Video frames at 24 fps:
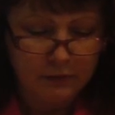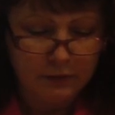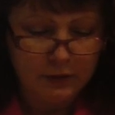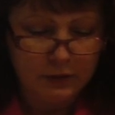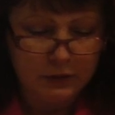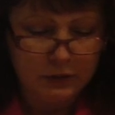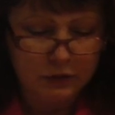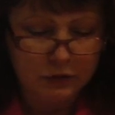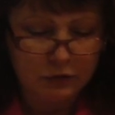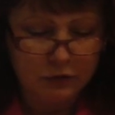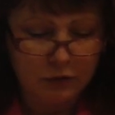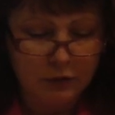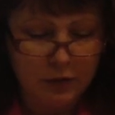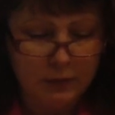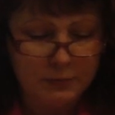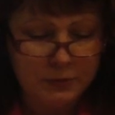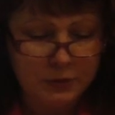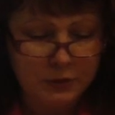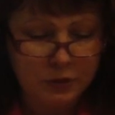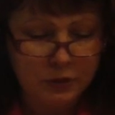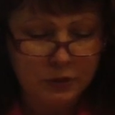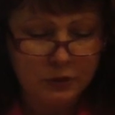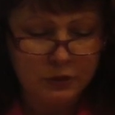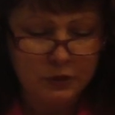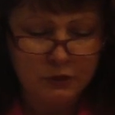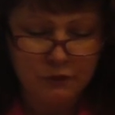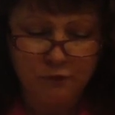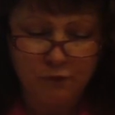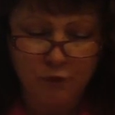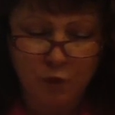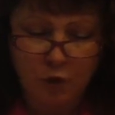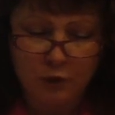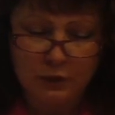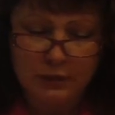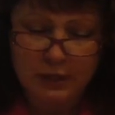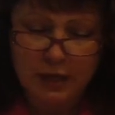The scriptures
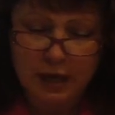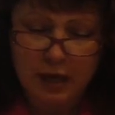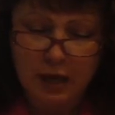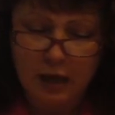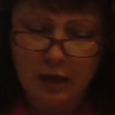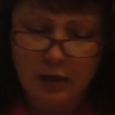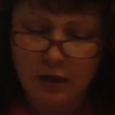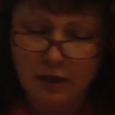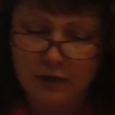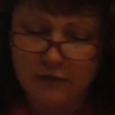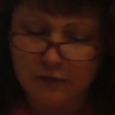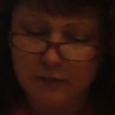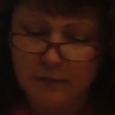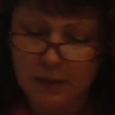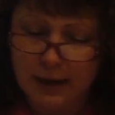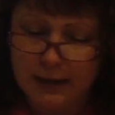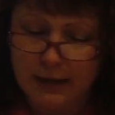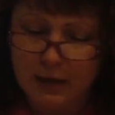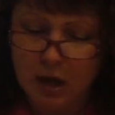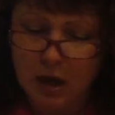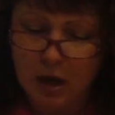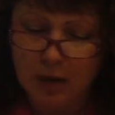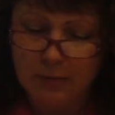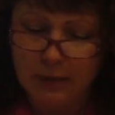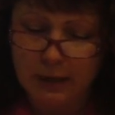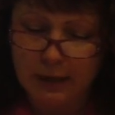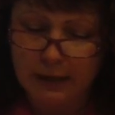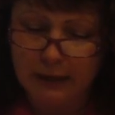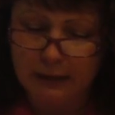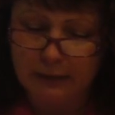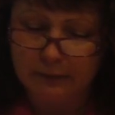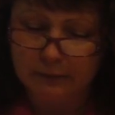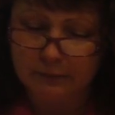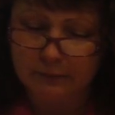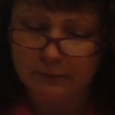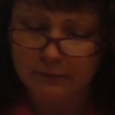foretell of my
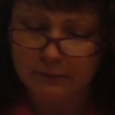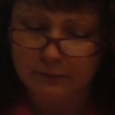coming.